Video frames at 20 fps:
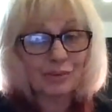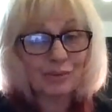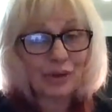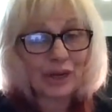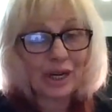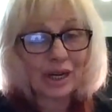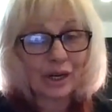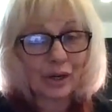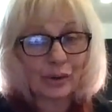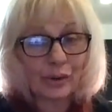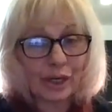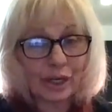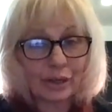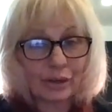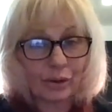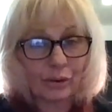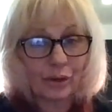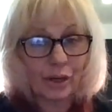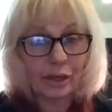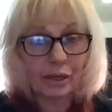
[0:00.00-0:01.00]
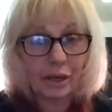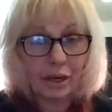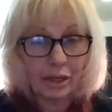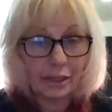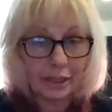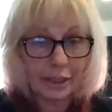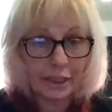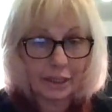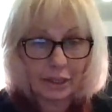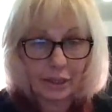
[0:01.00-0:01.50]
fuckery going on
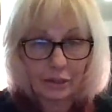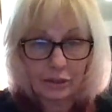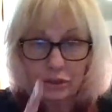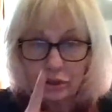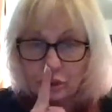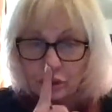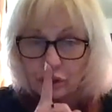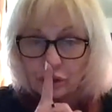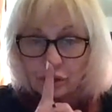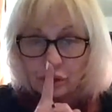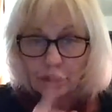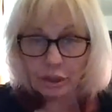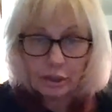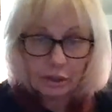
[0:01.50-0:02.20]
here. Shh.